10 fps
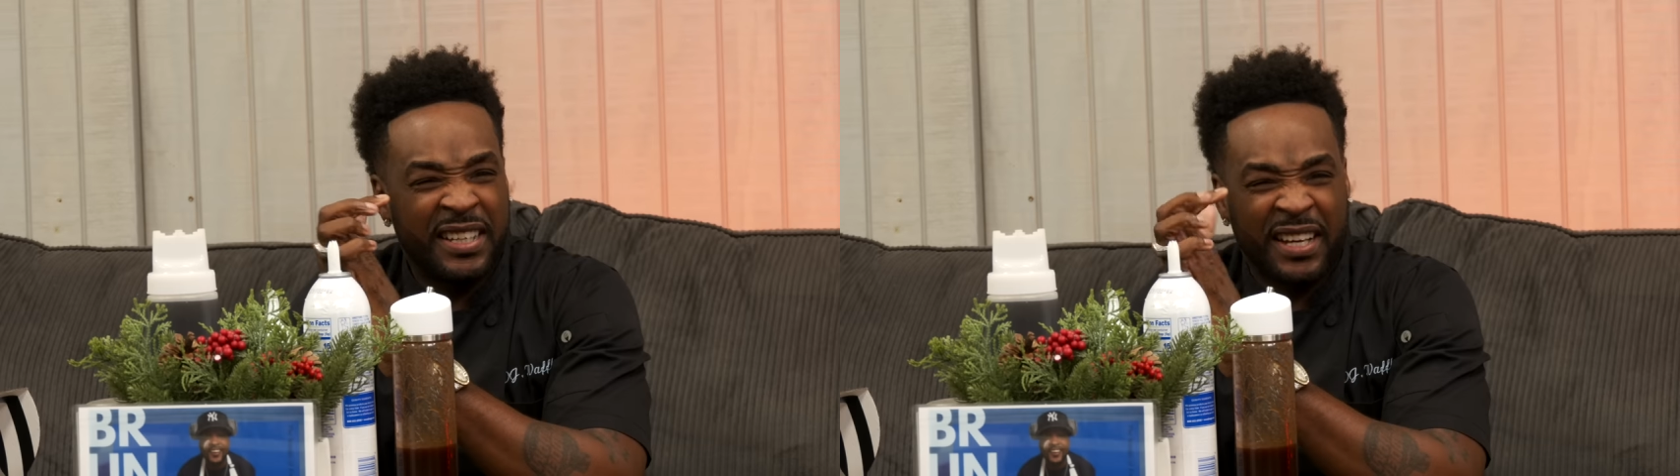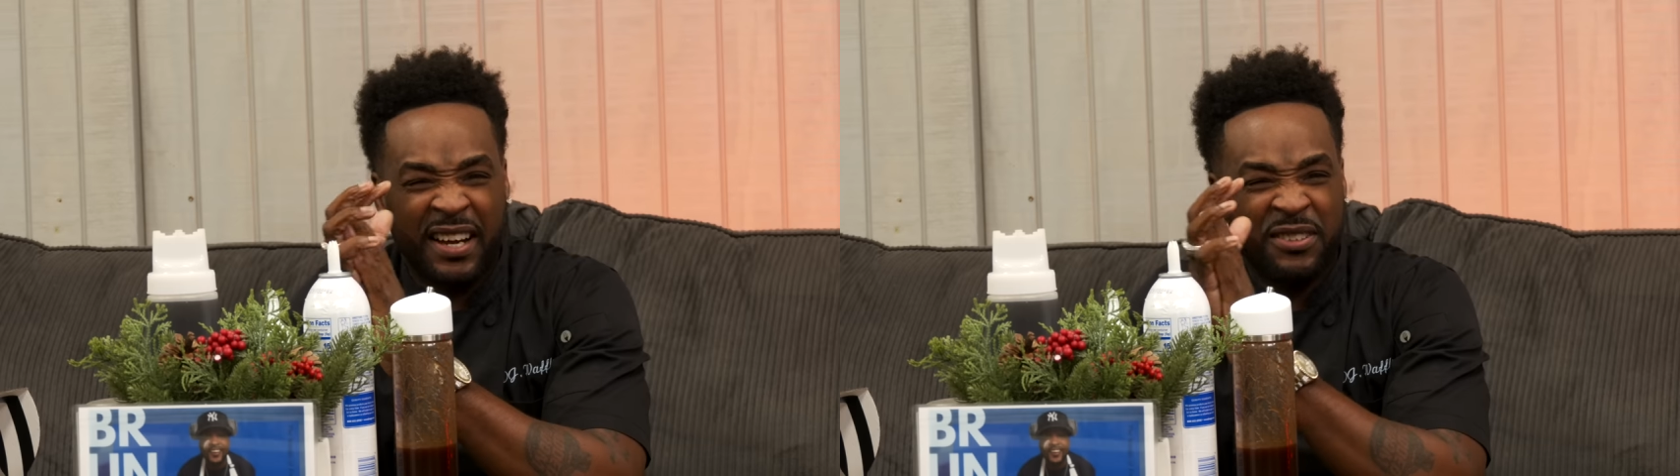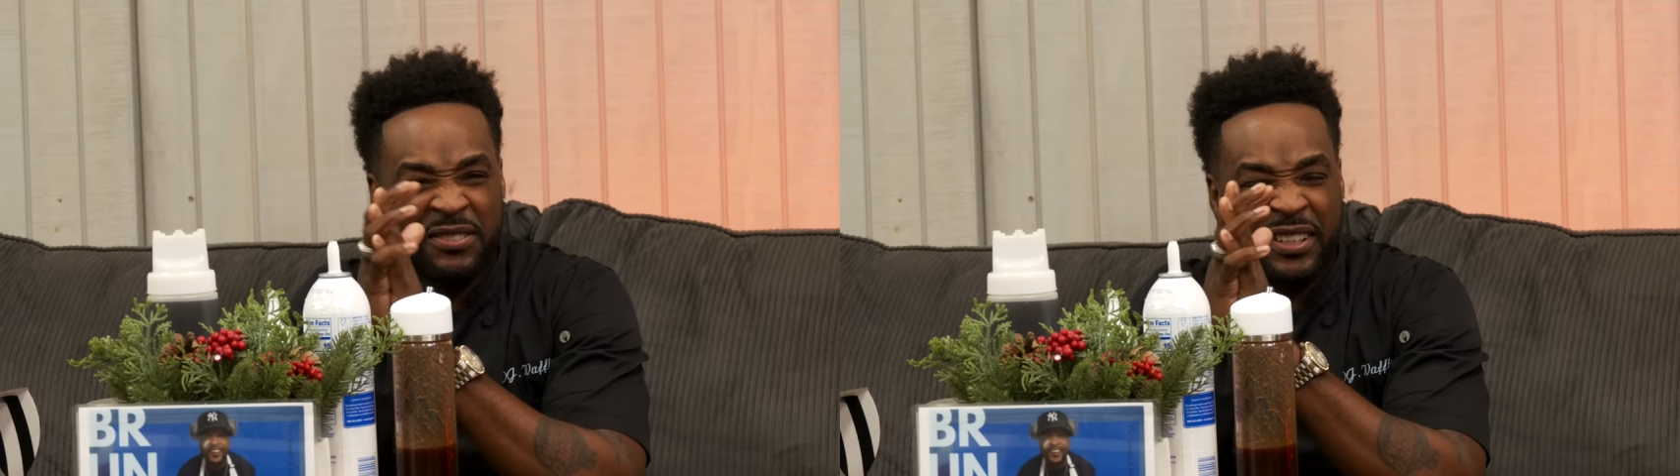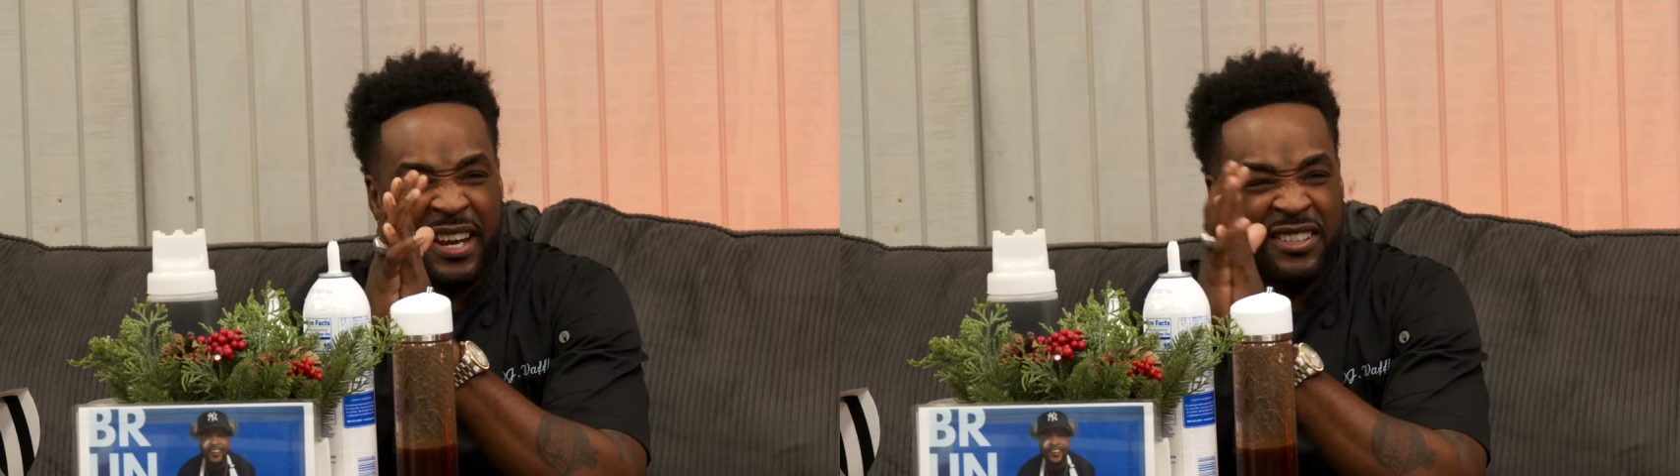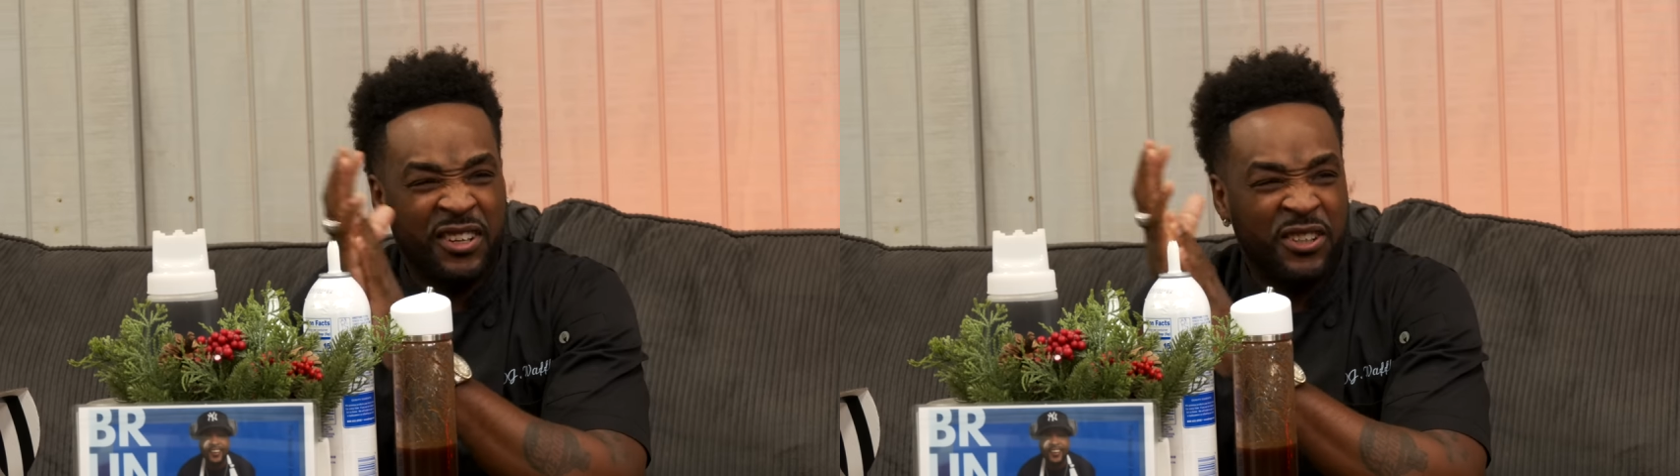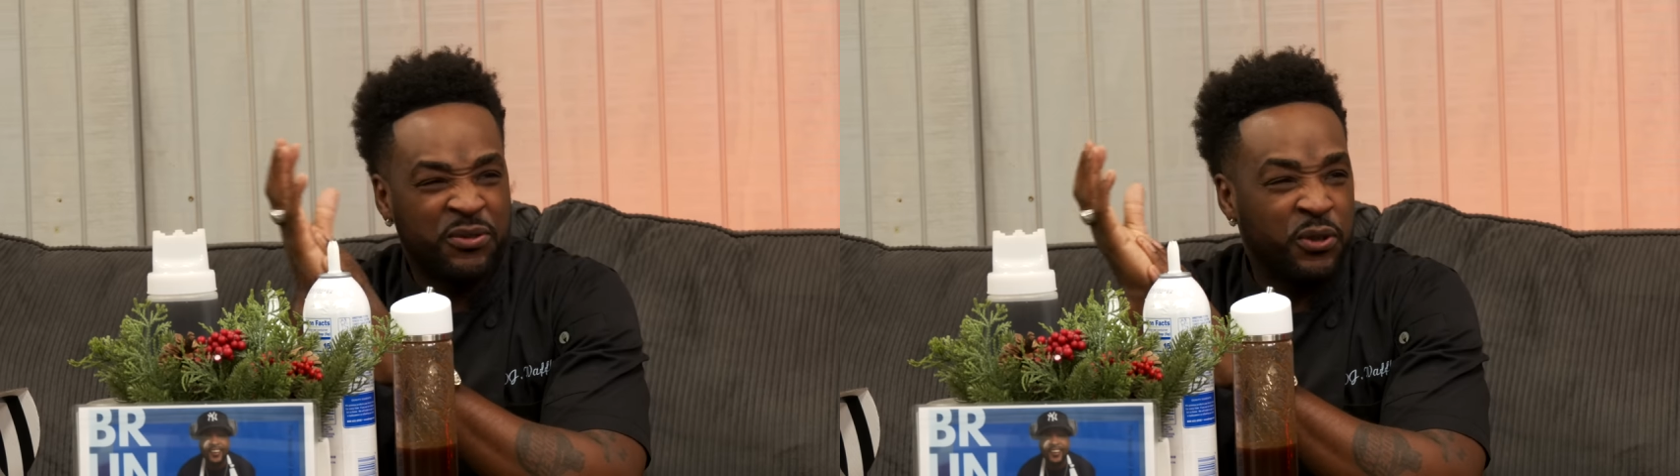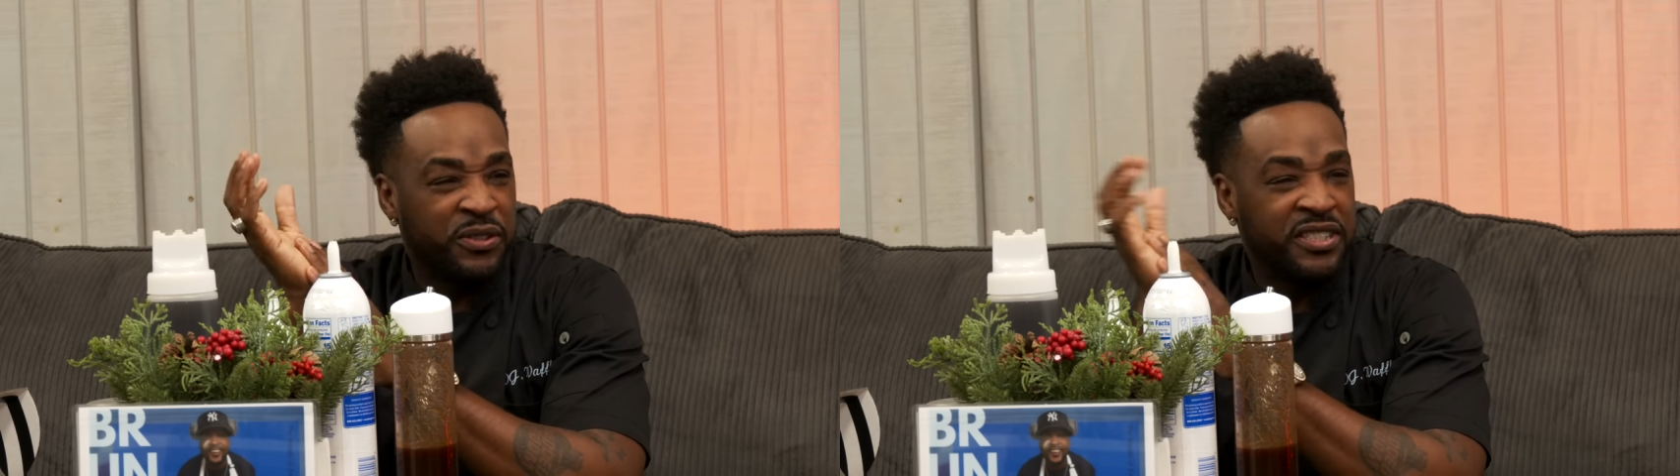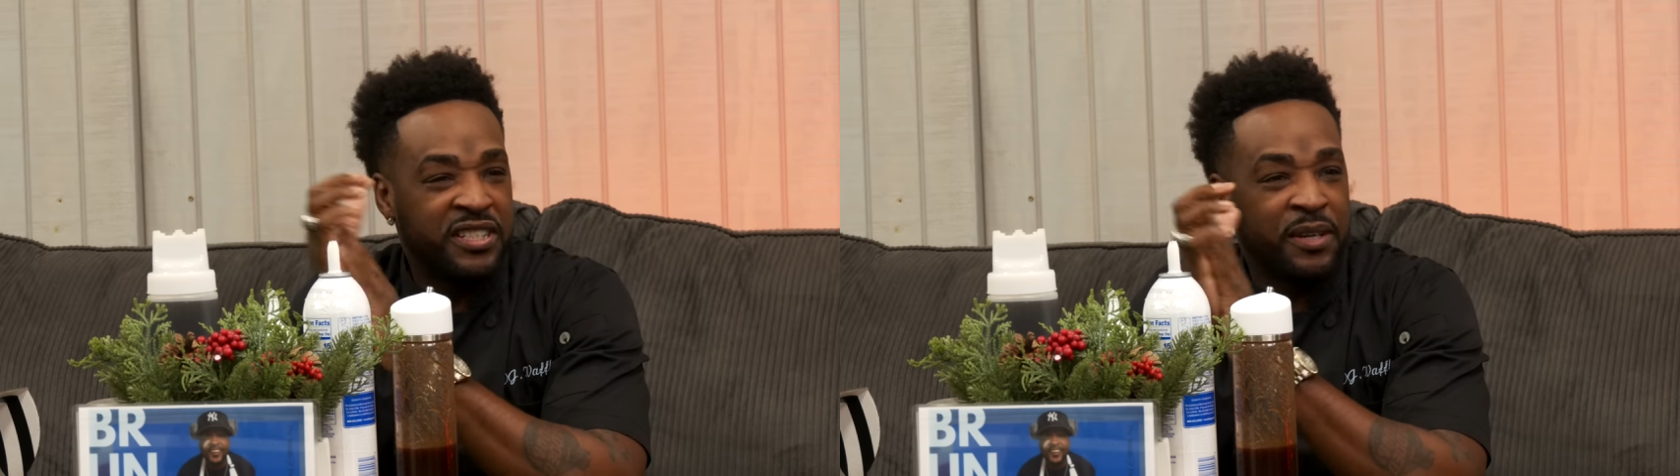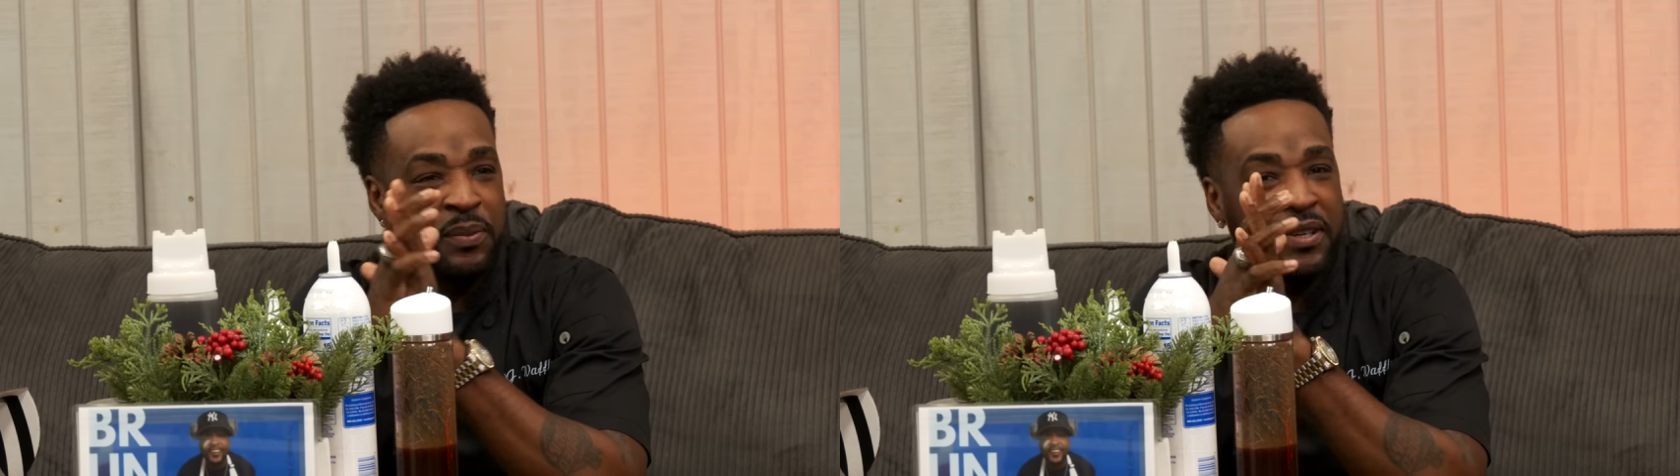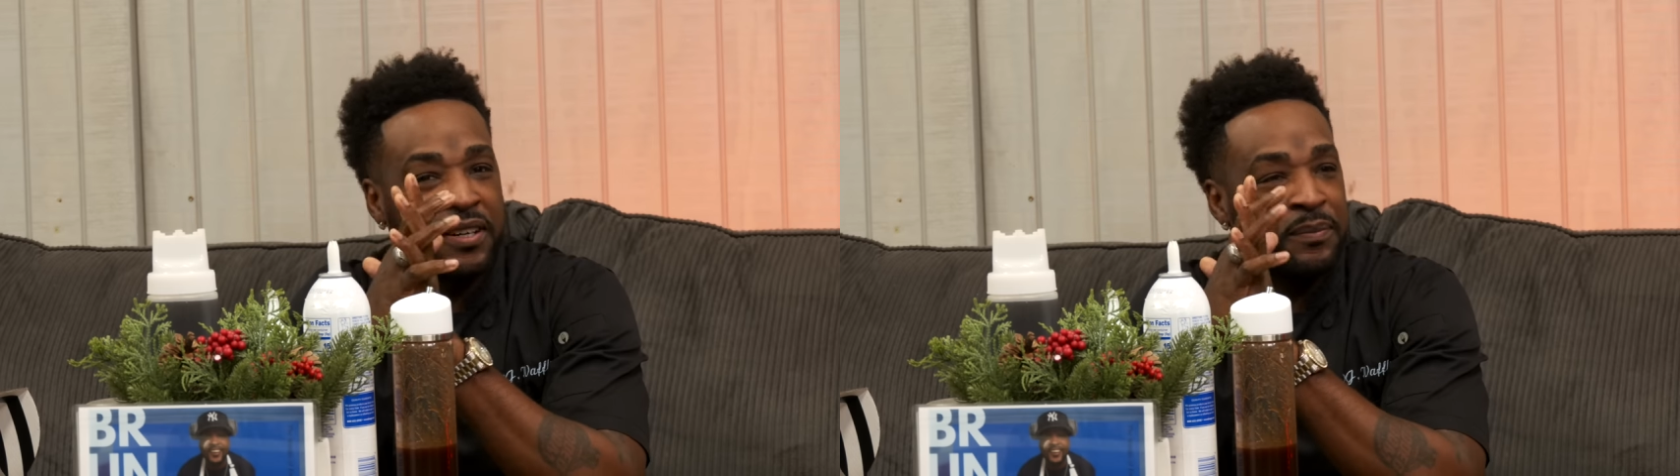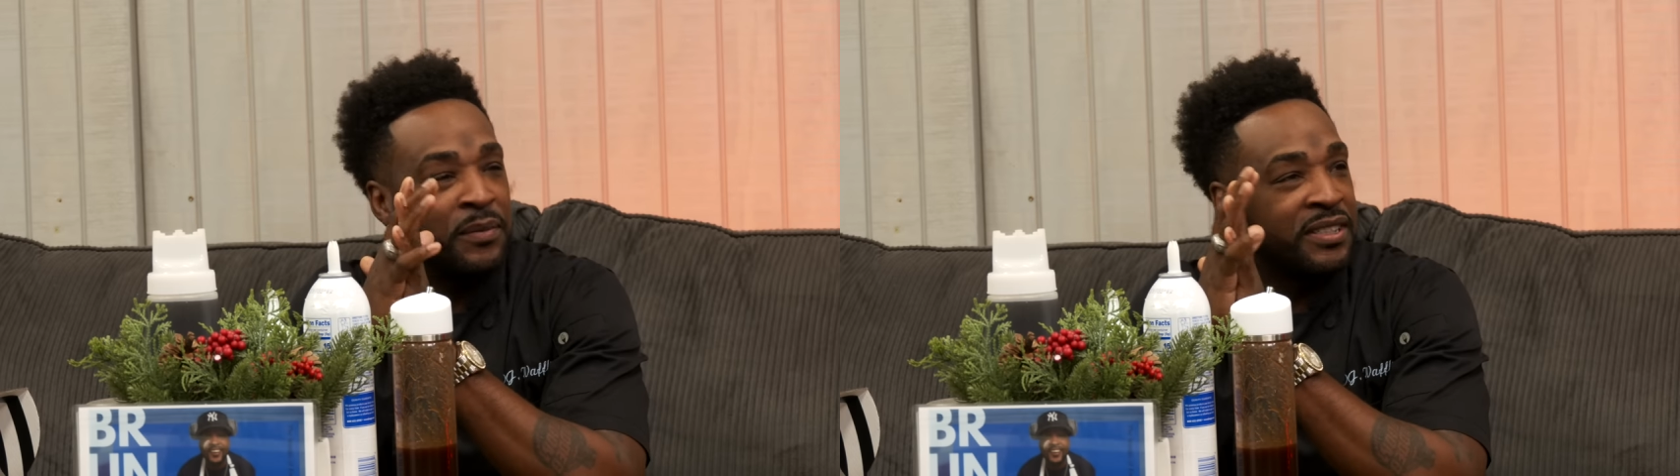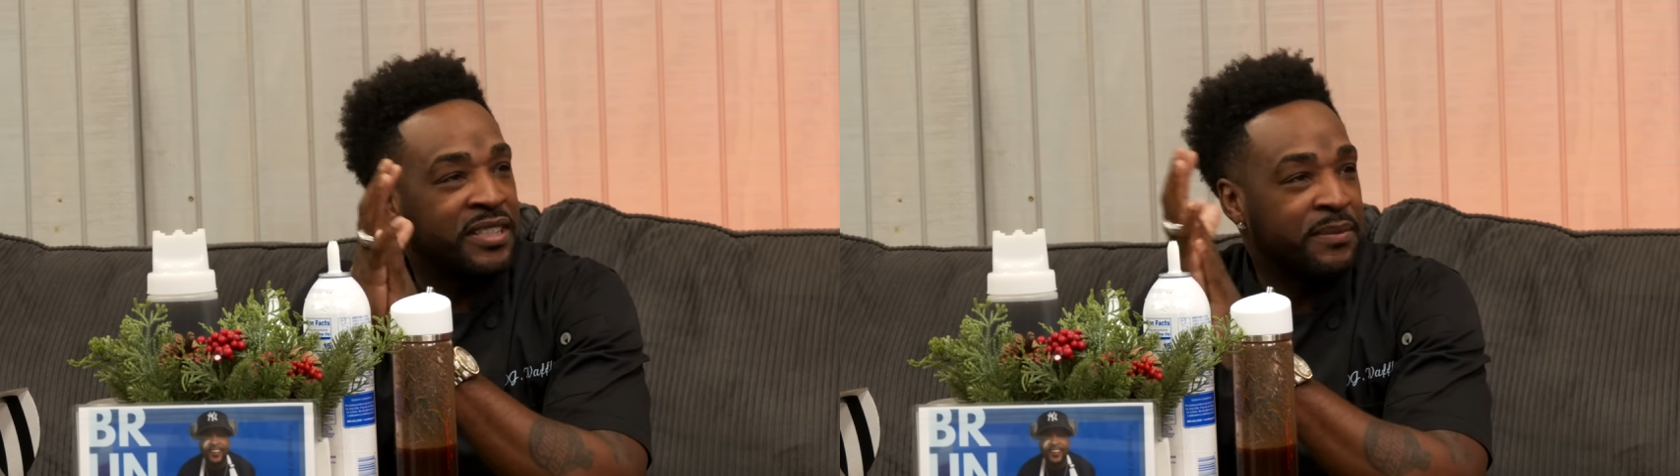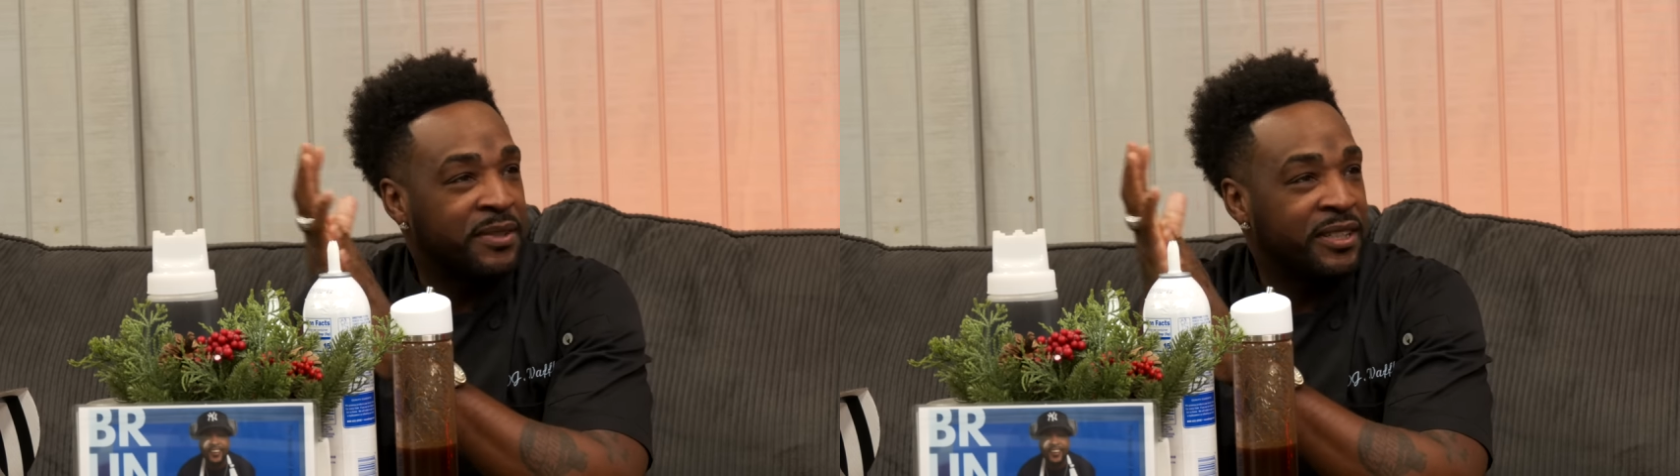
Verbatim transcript: Yeah, I was Cash Dolls Road D J, put her mixtape